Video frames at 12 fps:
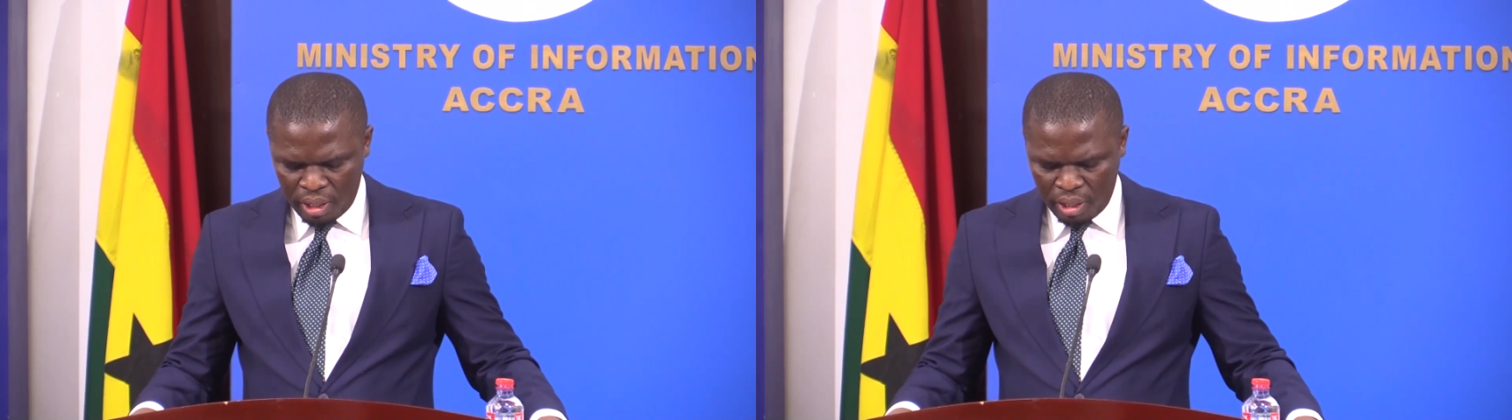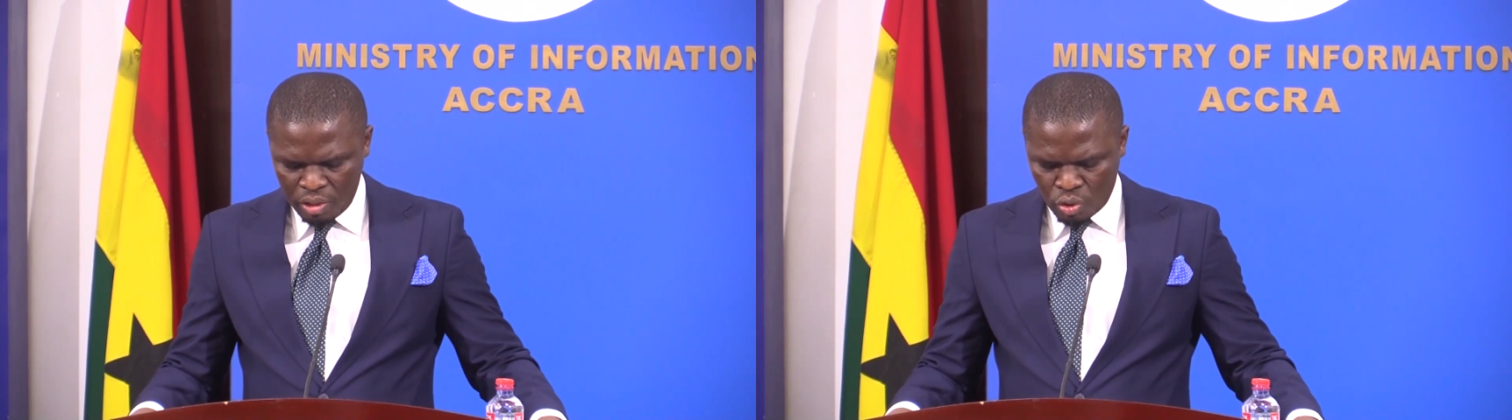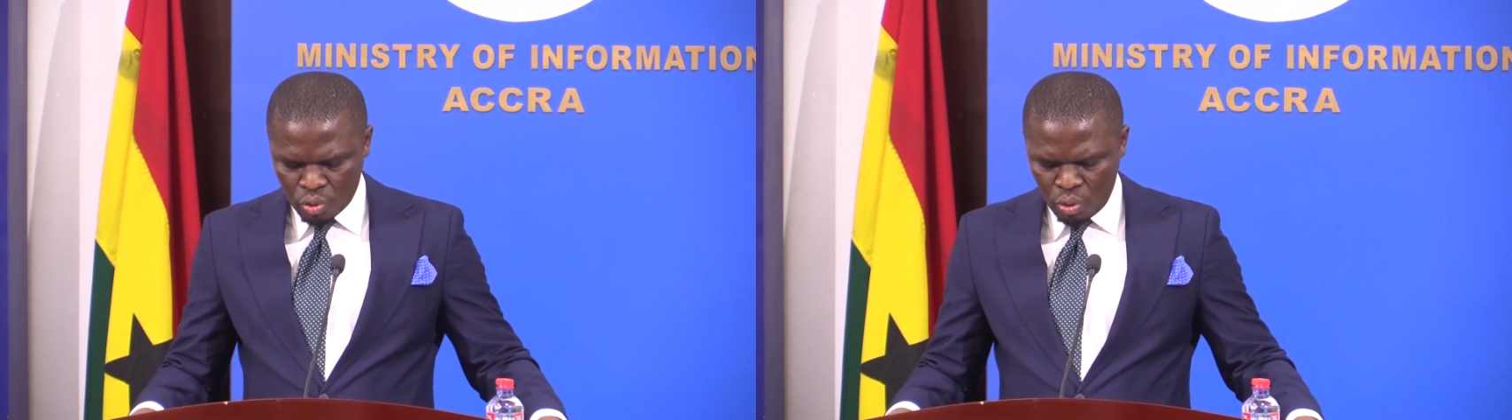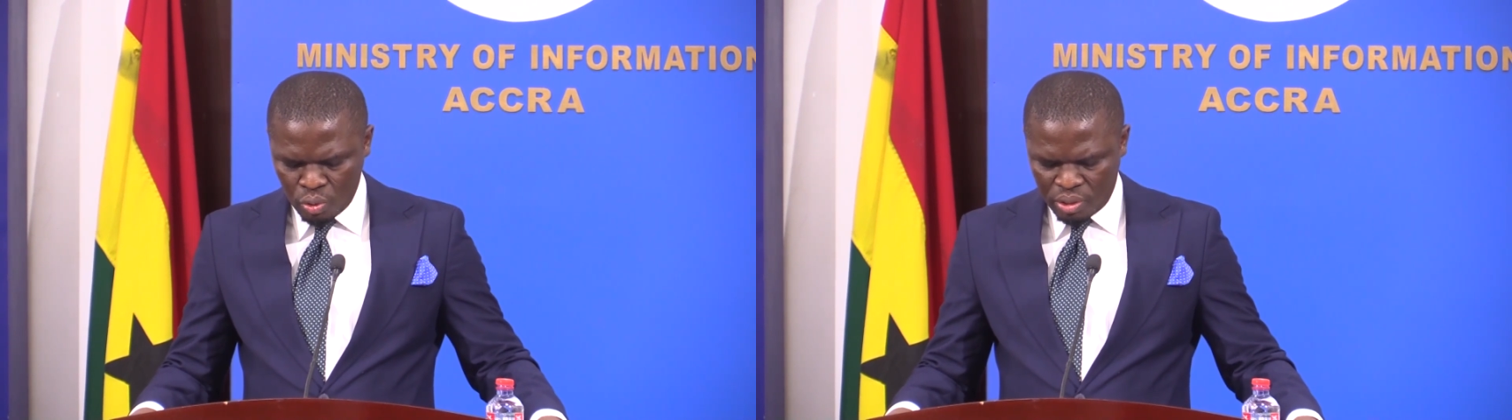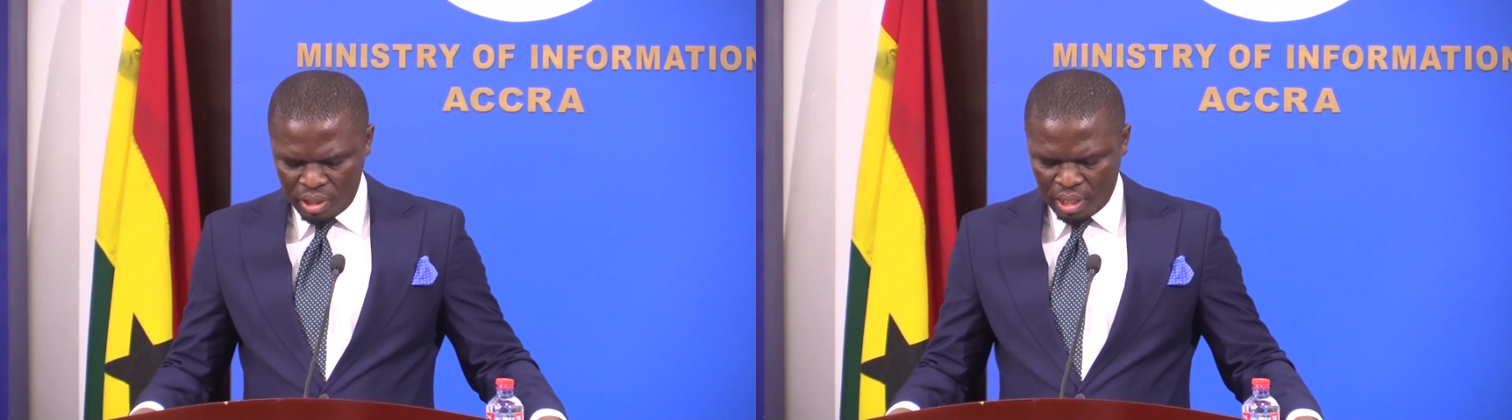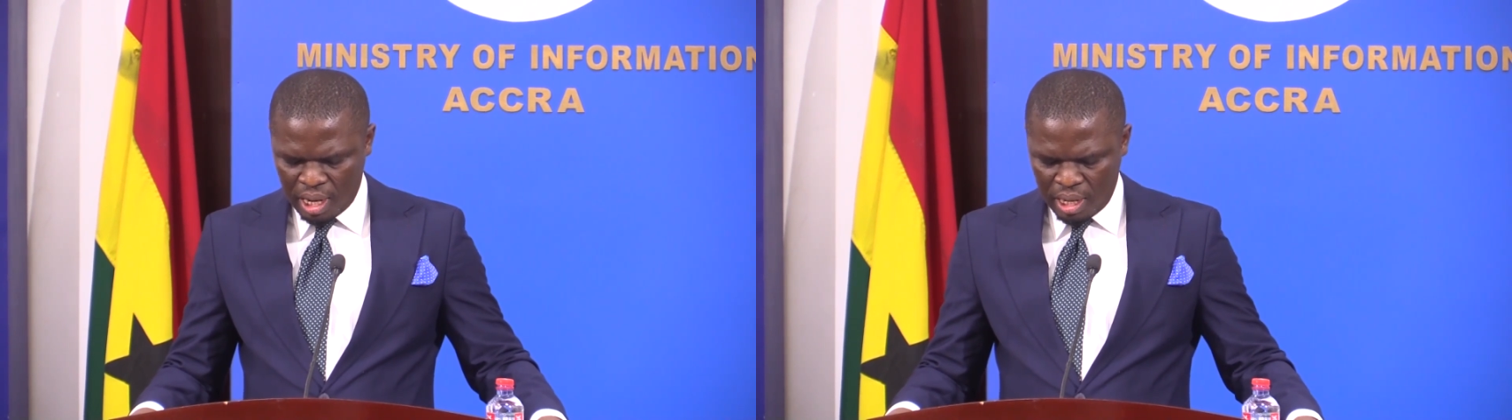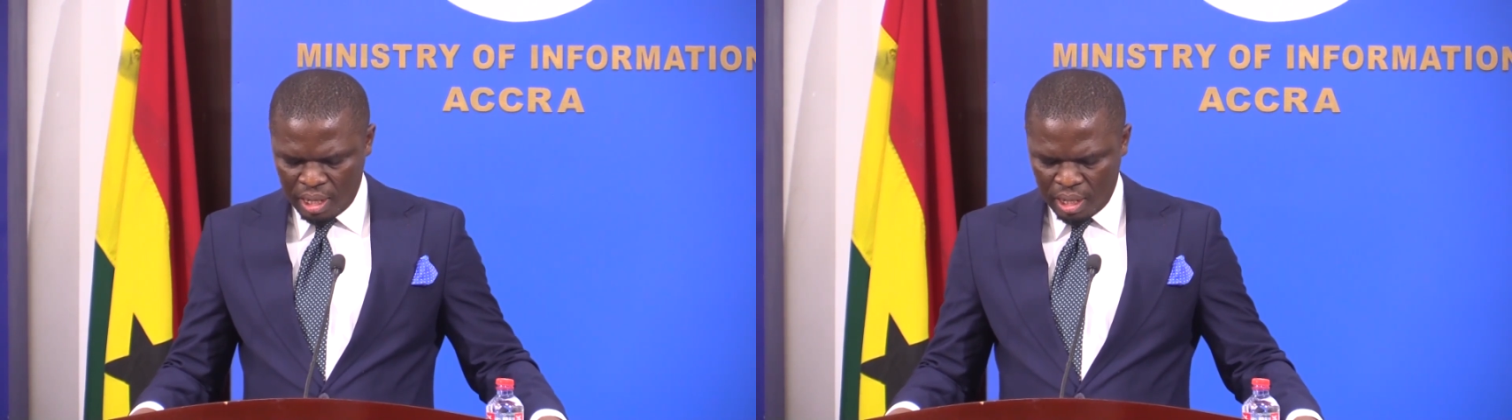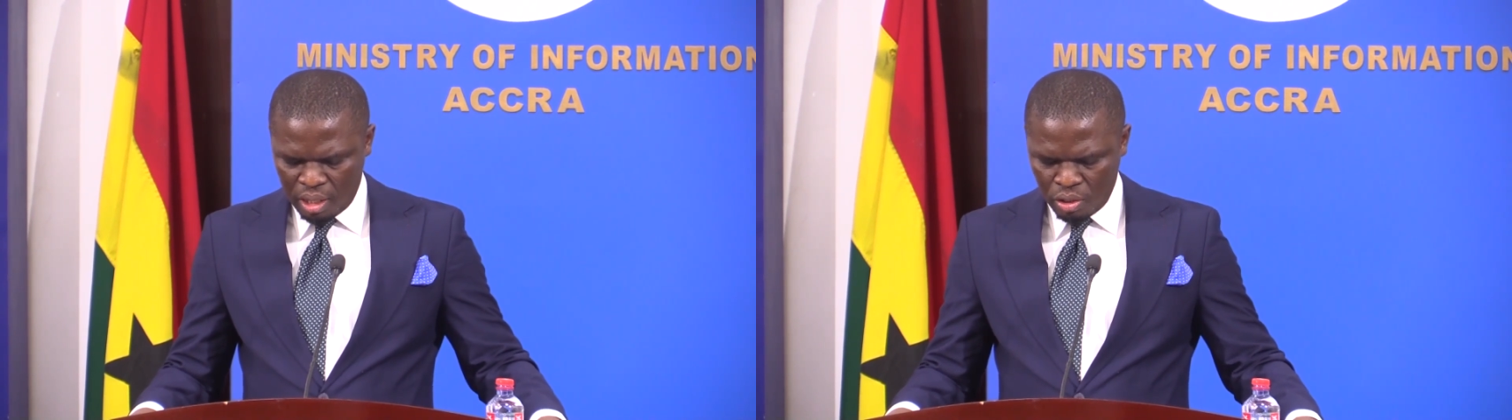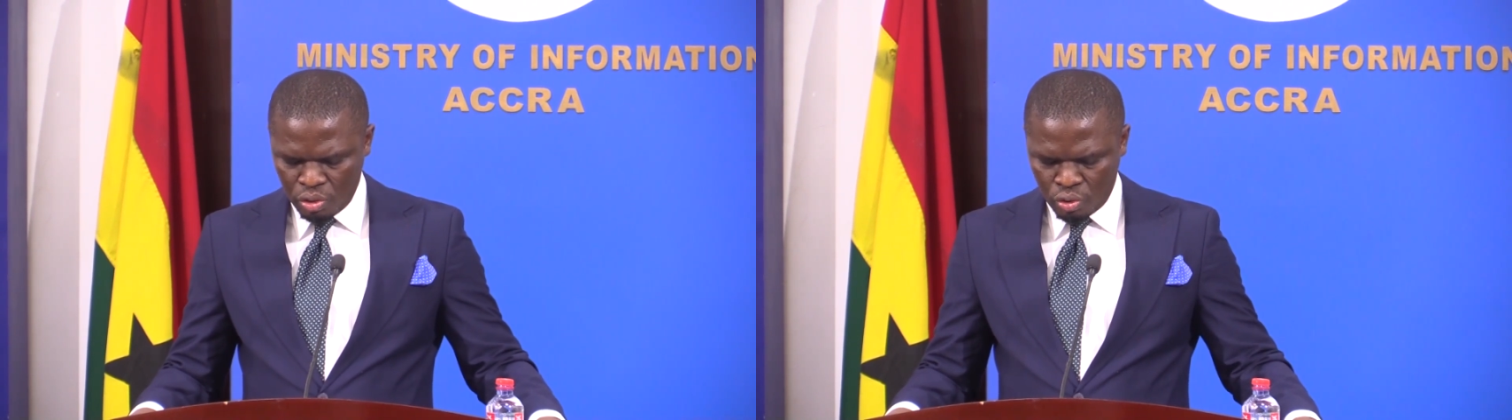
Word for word: in schools in Ghana.